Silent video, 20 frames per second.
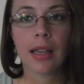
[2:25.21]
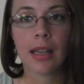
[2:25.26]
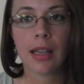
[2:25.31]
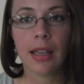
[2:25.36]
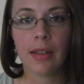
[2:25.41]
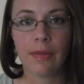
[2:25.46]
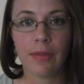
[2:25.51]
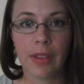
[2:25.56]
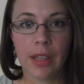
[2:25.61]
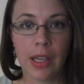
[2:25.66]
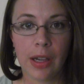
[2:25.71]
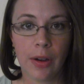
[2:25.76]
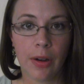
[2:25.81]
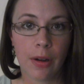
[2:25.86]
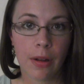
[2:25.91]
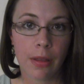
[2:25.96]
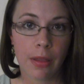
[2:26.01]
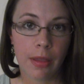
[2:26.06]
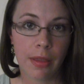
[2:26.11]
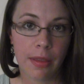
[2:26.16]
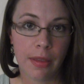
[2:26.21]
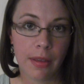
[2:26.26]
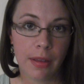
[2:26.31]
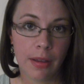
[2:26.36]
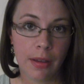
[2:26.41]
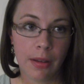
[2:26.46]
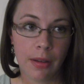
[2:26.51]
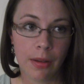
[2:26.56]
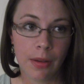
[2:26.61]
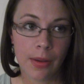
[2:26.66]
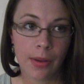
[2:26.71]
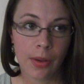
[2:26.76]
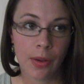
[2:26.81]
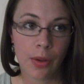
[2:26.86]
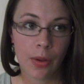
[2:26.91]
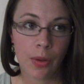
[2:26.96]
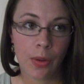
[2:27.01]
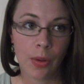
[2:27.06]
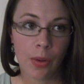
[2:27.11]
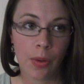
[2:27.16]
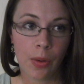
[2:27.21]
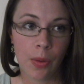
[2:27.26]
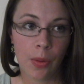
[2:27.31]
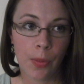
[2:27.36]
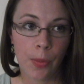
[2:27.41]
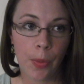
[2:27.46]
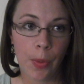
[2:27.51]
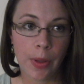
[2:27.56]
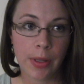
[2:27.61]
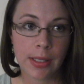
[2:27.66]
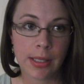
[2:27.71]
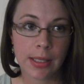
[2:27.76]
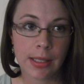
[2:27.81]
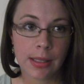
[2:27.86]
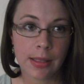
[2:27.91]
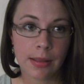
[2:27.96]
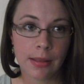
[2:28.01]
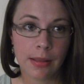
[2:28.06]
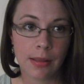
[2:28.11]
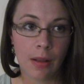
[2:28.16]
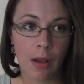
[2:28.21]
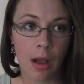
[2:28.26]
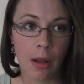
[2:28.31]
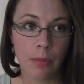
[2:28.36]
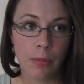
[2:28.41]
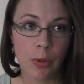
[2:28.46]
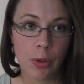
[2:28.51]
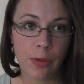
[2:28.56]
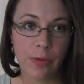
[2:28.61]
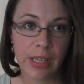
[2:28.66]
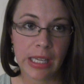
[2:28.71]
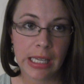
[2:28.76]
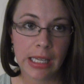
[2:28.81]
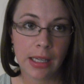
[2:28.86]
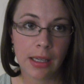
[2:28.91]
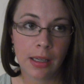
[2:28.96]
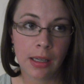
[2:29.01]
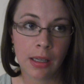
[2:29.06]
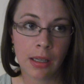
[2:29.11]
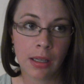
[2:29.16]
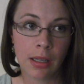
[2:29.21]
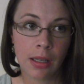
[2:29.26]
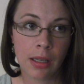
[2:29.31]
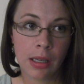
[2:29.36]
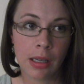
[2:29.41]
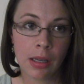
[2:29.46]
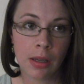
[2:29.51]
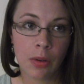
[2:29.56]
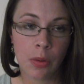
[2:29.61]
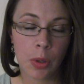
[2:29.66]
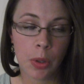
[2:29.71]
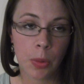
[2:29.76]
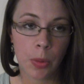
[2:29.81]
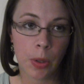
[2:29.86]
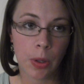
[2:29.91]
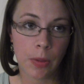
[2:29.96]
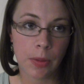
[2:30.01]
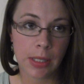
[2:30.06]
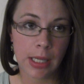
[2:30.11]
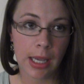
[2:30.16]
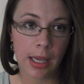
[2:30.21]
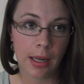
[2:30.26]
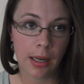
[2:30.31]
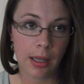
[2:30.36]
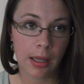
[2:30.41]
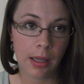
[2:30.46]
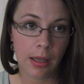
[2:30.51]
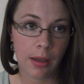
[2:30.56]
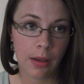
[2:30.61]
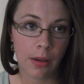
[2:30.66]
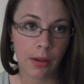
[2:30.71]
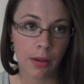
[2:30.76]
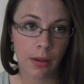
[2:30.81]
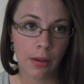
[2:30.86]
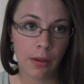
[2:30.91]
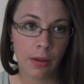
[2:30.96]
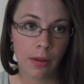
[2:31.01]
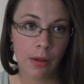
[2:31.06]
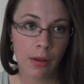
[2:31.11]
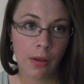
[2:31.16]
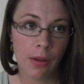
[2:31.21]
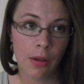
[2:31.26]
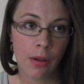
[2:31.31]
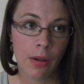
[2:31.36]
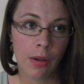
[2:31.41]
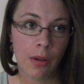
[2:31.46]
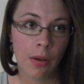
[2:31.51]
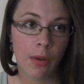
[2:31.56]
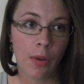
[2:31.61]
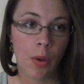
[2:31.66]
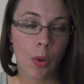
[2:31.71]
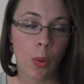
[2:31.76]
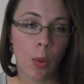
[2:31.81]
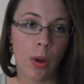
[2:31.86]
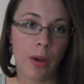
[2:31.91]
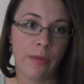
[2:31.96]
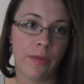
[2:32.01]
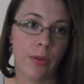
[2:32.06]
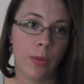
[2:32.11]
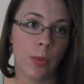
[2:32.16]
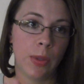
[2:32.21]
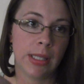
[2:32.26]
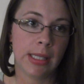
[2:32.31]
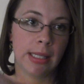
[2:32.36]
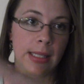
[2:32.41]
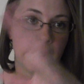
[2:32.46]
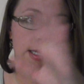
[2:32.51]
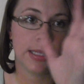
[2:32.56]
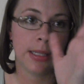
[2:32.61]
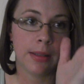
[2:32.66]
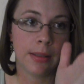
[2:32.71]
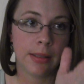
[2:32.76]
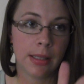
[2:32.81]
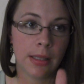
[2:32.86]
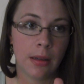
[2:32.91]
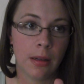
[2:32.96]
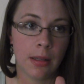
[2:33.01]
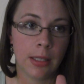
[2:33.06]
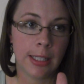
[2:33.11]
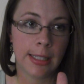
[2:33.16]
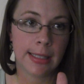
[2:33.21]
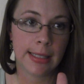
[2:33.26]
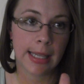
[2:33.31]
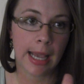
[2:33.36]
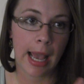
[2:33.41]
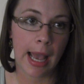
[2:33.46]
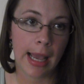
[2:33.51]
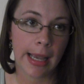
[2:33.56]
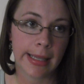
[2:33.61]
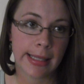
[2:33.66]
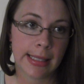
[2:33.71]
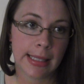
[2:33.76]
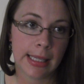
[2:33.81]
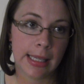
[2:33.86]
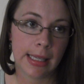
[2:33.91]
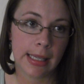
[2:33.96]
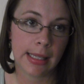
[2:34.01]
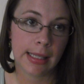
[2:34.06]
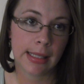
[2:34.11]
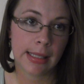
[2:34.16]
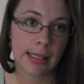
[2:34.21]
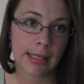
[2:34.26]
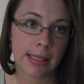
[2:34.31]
If the Earth was not moving or rotating, or if it wasn't tilted on its axis,